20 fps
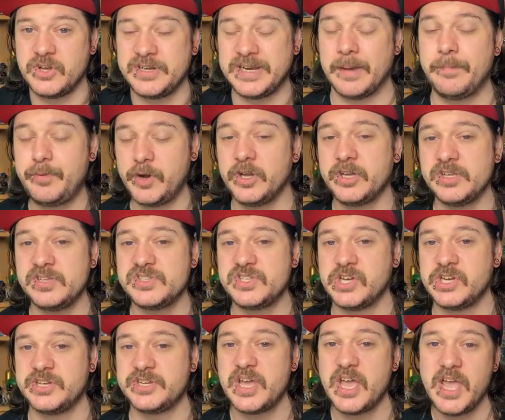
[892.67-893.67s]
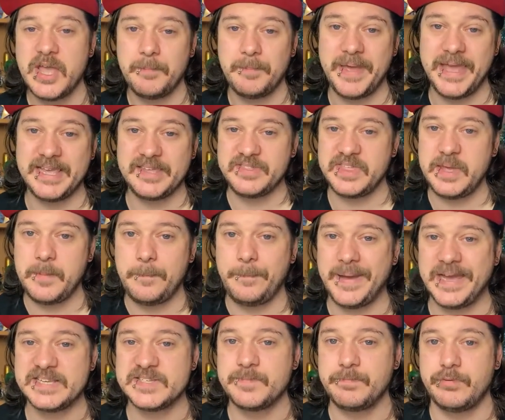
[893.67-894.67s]
Now, Broken Toad make the
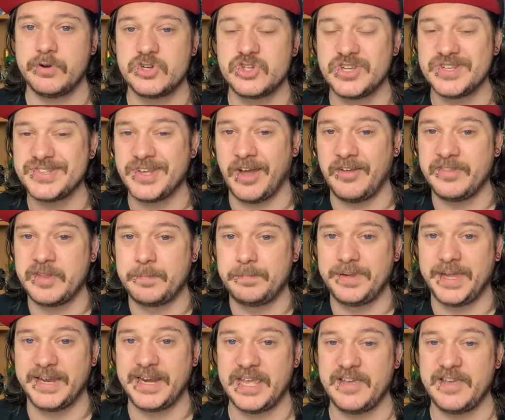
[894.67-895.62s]
best brushes on the planet.